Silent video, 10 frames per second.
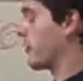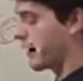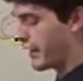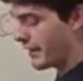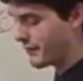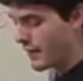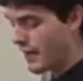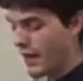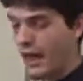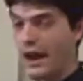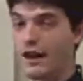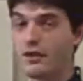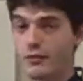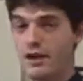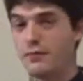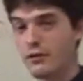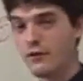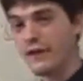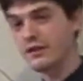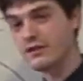okay? And the rainbow
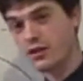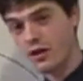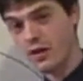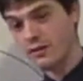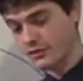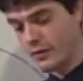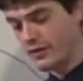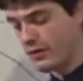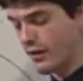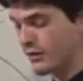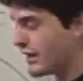effect is caused when there are